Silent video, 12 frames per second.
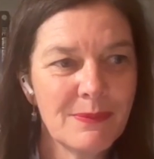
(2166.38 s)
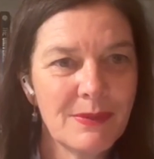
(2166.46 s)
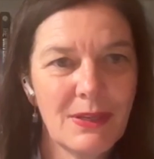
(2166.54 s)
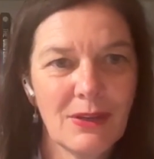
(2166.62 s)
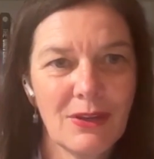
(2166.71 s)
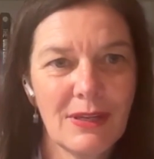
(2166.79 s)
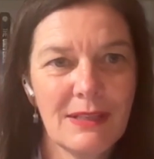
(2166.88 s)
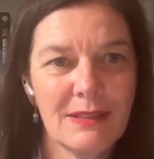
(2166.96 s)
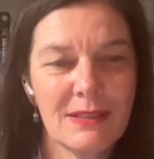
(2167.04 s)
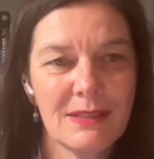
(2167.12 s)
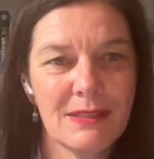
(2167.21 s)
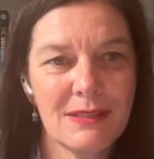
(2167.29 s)

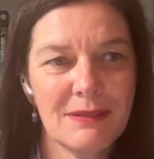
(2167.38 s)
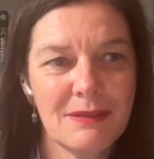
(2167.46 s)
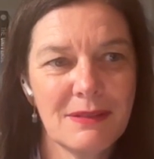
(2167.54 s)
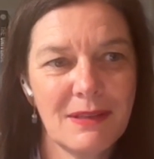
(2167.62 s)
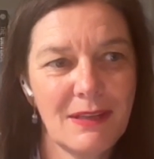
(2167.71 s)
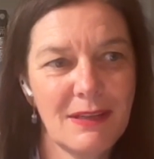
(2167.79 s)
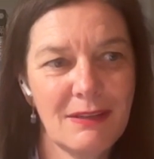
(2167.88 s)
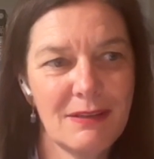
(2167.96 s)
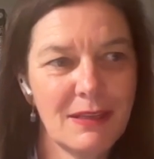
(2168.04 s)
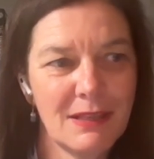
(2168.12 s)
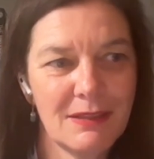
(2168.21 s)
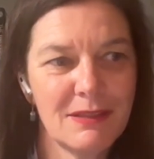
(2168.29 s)
It's
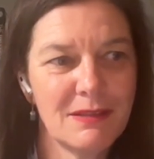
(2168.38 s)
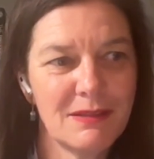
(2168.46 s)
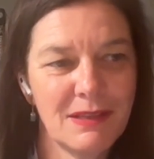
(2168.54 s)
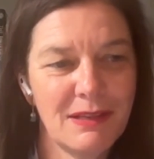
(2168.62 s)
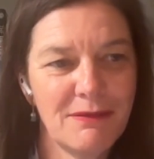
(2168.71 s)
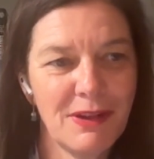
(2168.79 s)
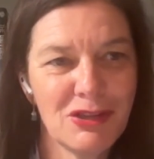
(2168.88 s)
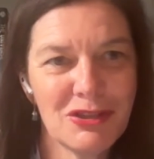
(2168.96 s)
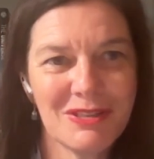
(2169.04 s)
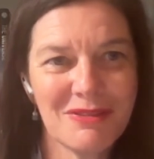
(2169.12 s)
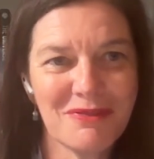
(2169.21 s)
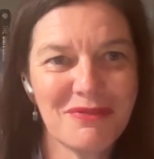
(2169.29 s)
the
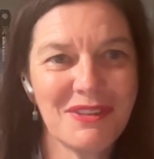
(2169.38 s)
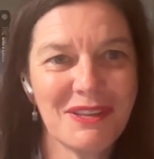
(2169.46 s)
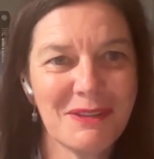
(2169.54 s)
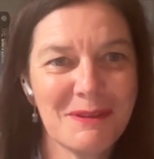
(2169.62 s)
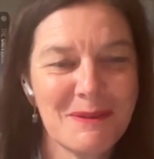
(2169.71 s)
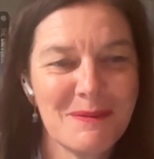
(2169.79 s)
invention of the